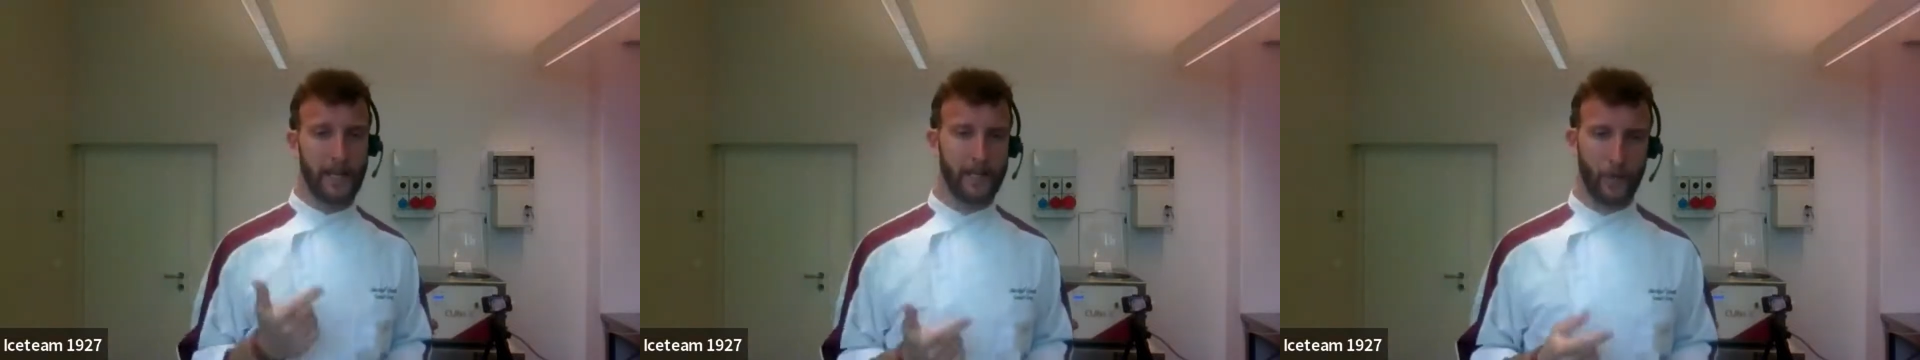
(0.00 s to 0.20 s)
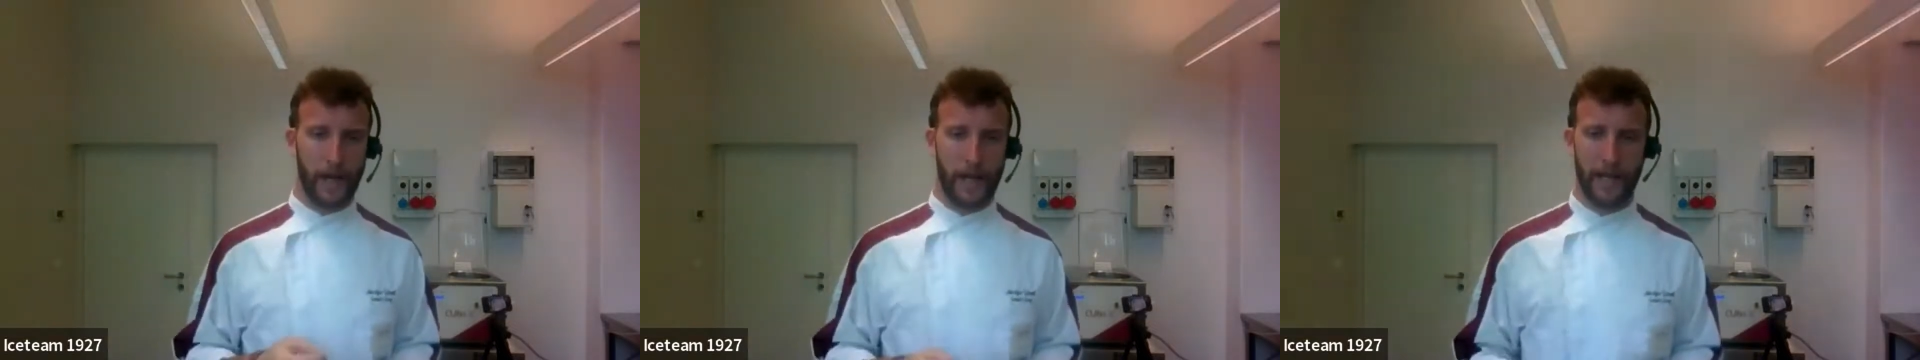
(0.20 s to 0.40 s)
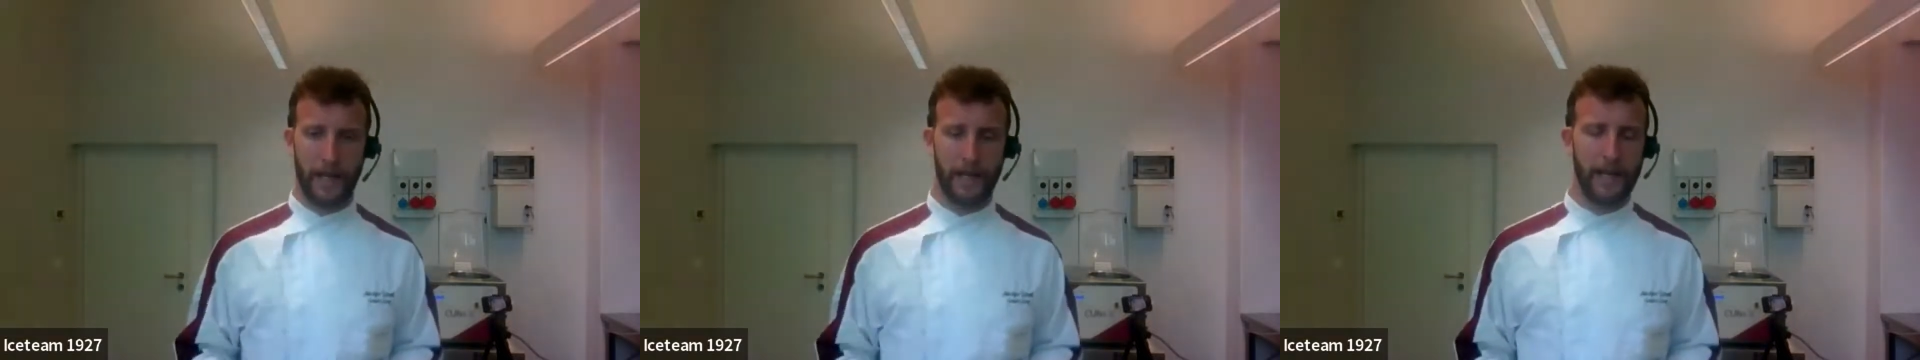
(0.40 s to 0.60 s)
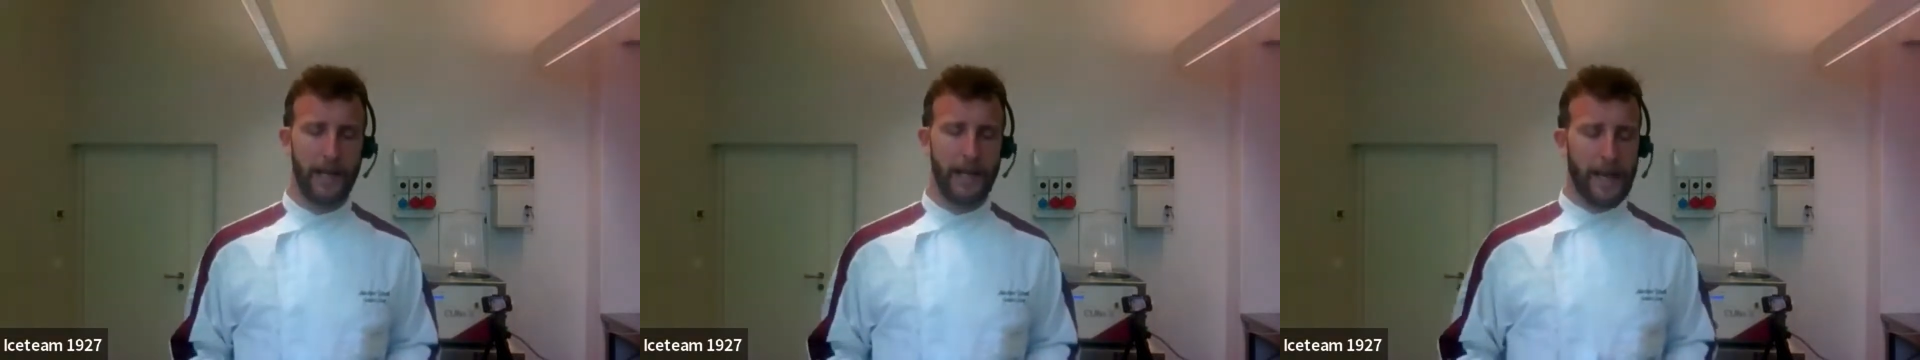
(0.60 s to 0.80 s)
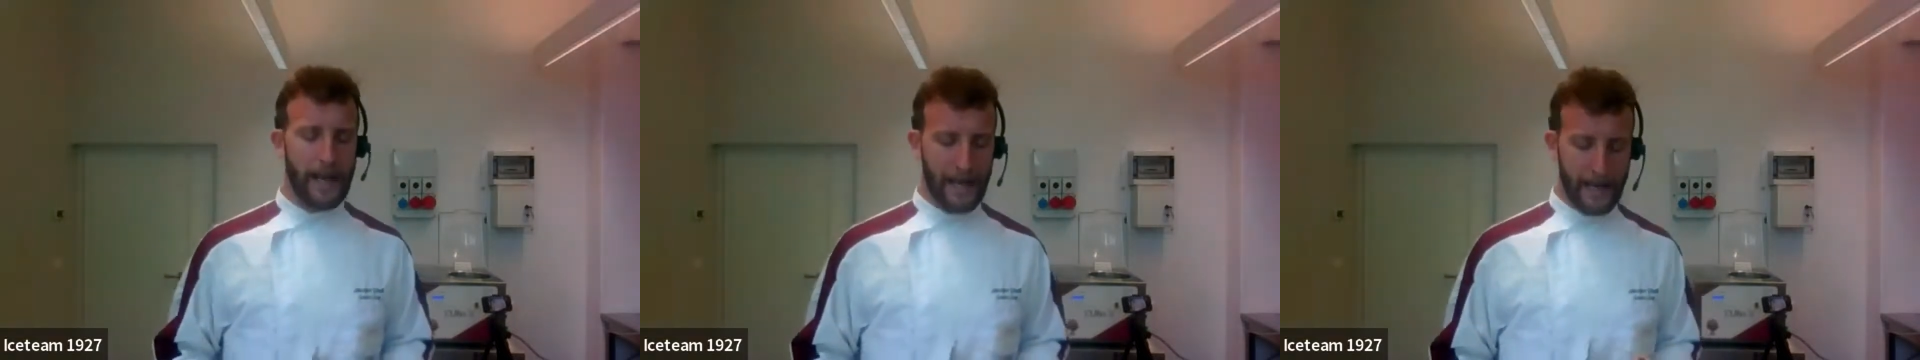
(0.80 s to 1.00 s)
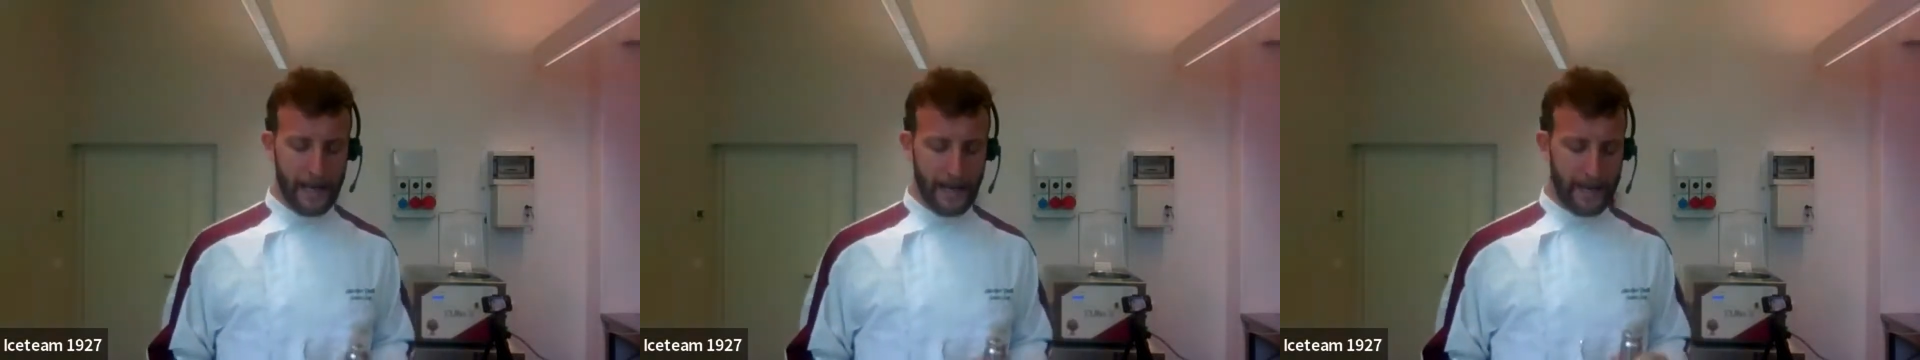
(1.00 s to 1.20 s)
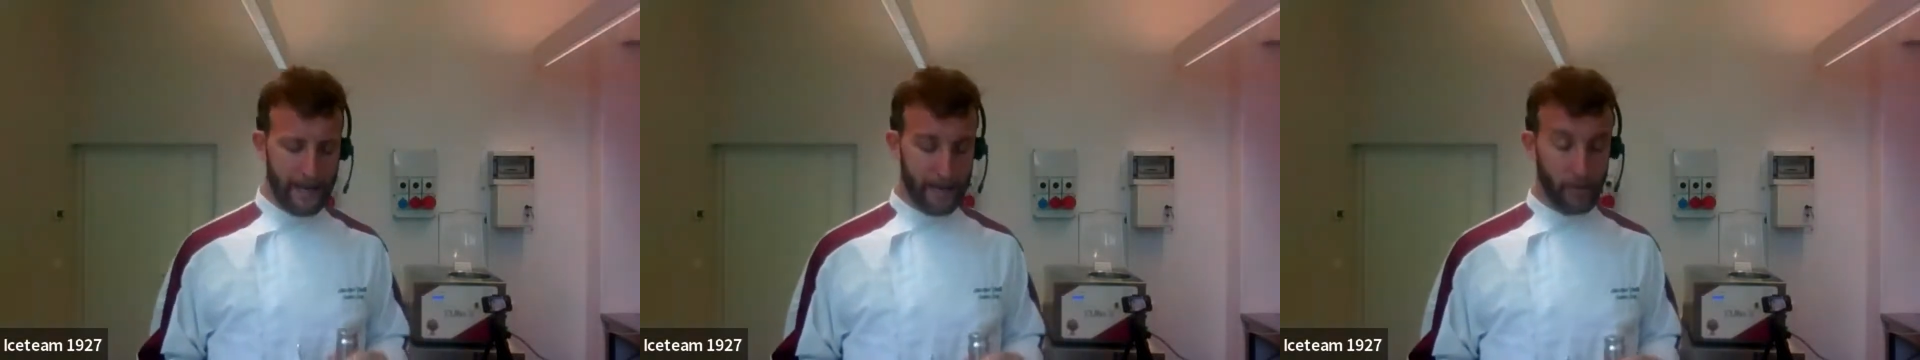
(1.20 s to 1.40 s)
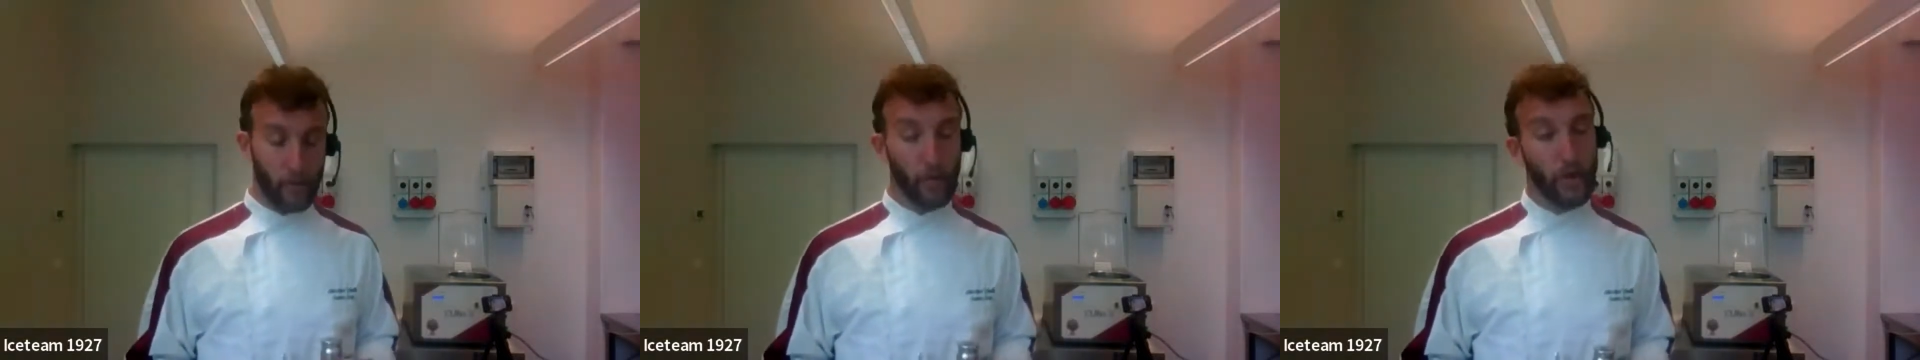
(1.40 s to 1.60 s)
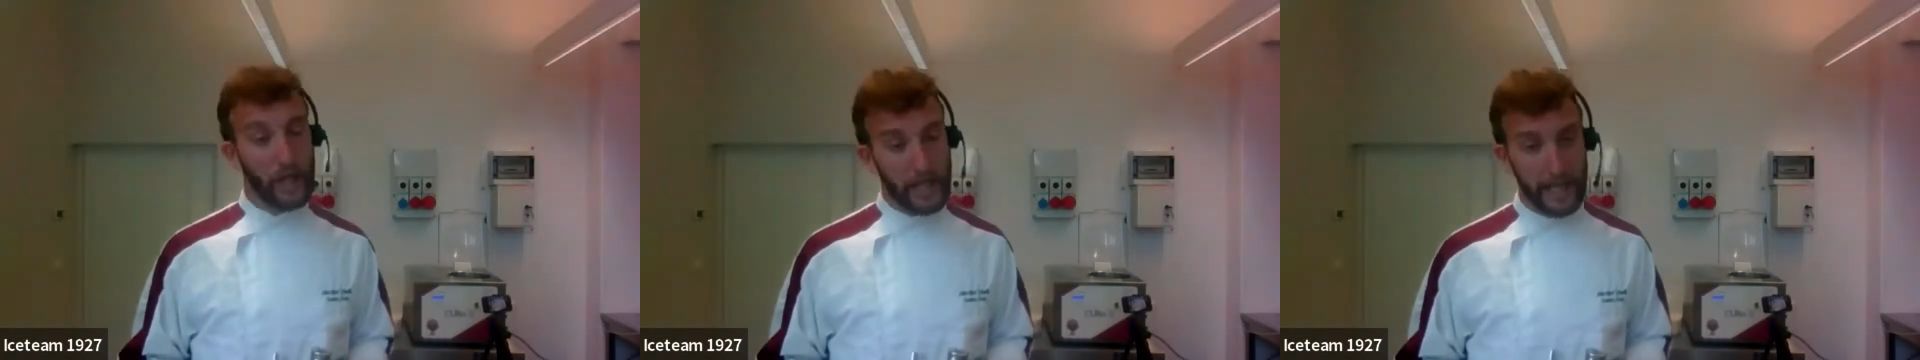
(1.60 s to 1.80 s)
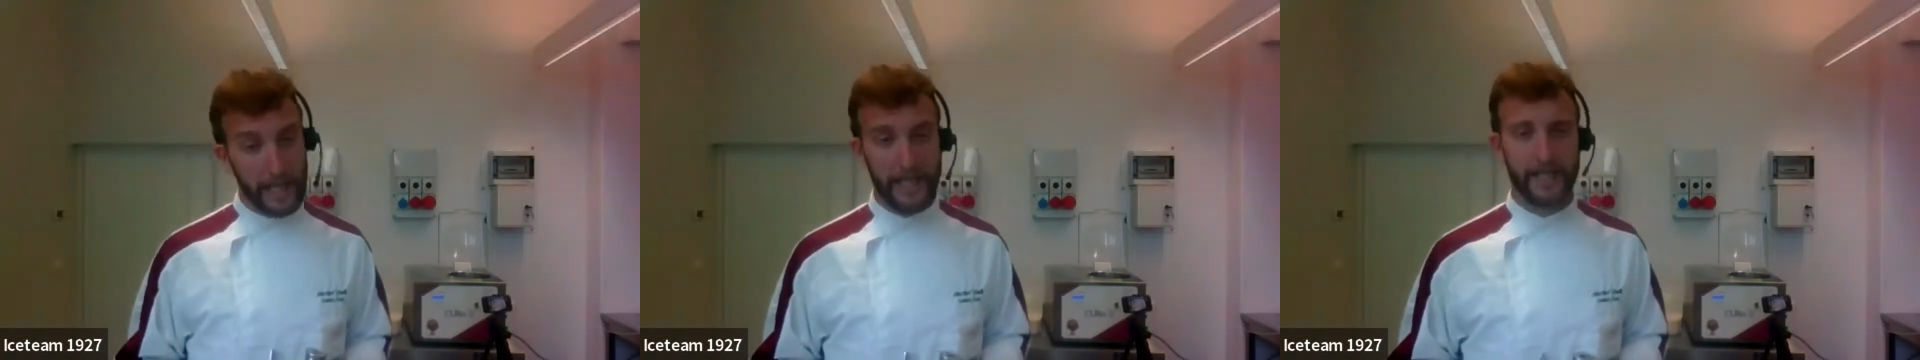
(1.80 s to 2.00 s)
as well, and to
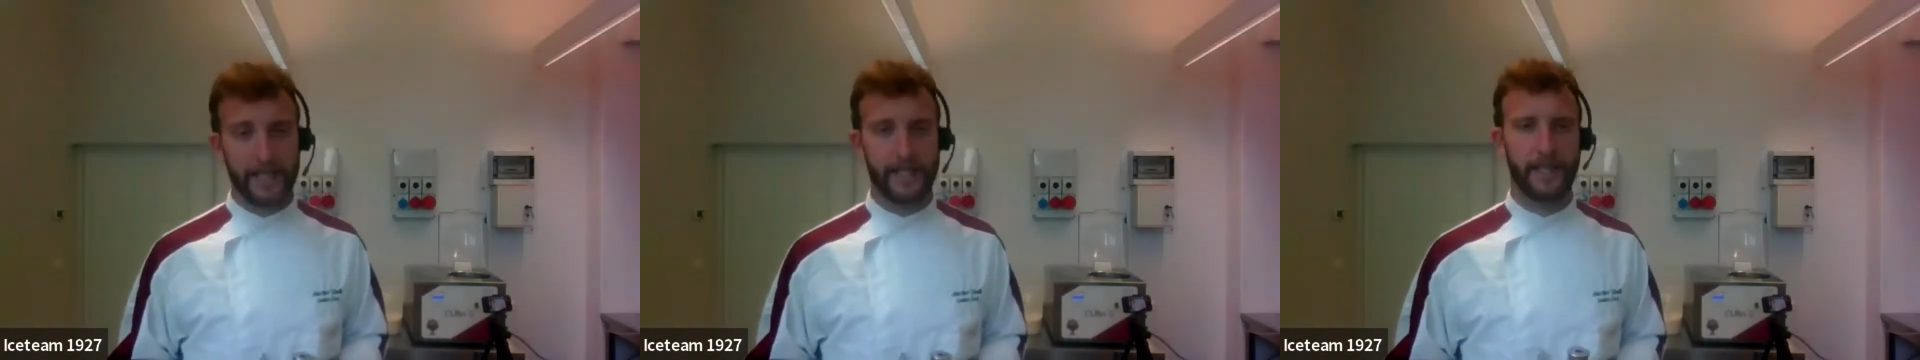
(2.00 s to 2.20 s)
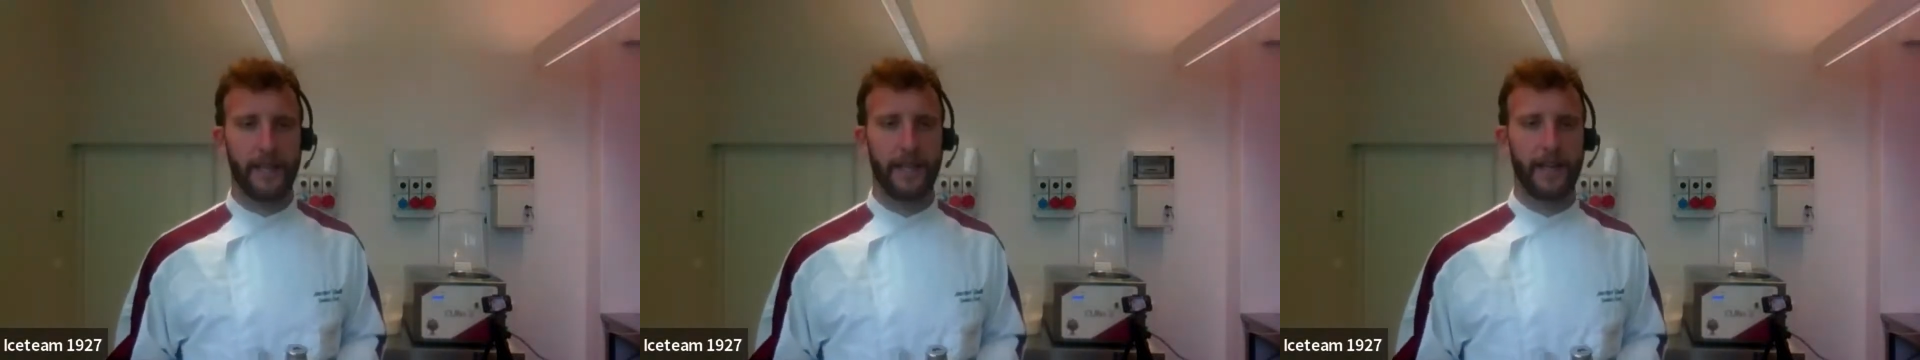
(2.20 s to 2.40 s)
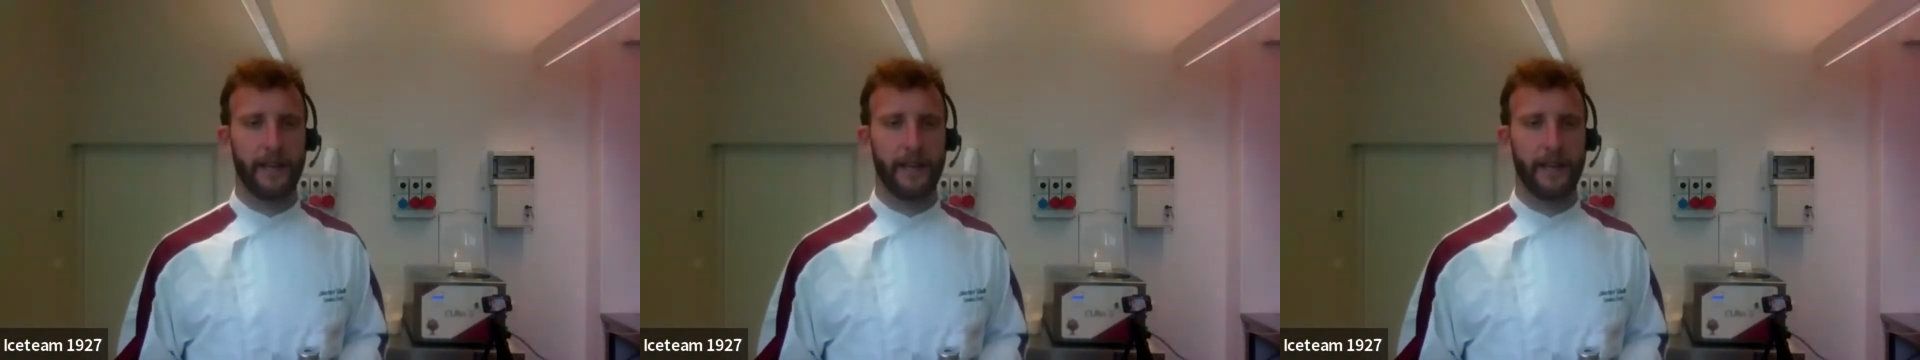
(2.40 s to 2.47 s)
clean it